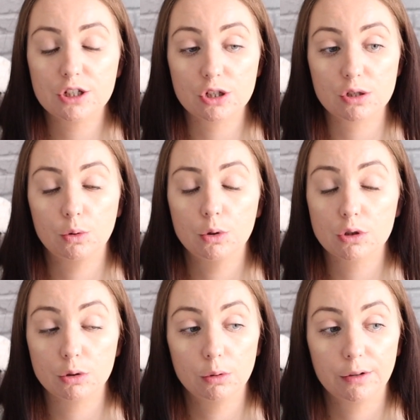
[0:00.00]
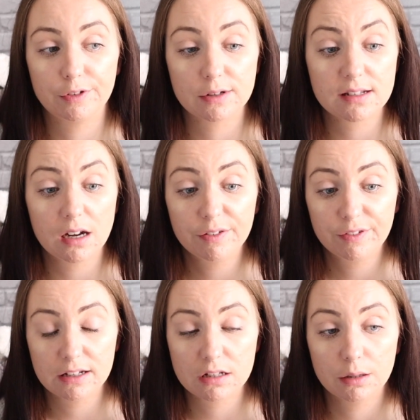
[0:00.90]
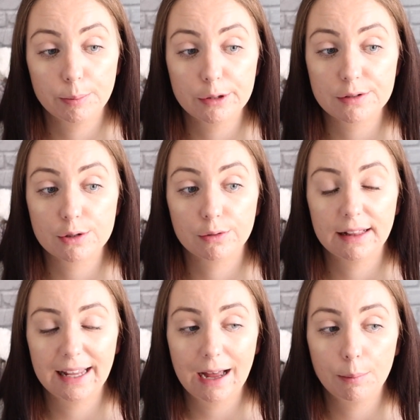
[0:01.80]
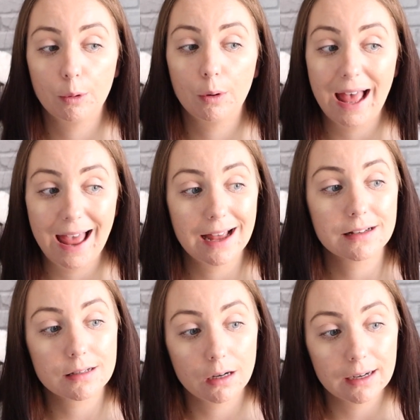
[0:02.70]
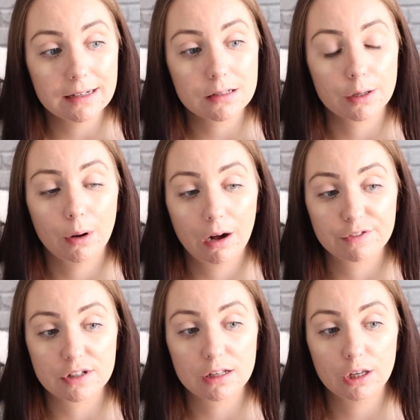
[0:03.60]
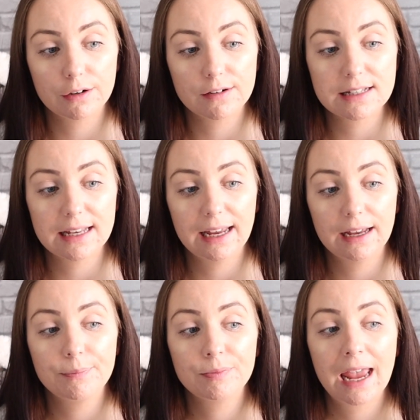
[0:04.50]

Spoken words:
Just order all of your stuff into the boot store in the airport airside, so after security,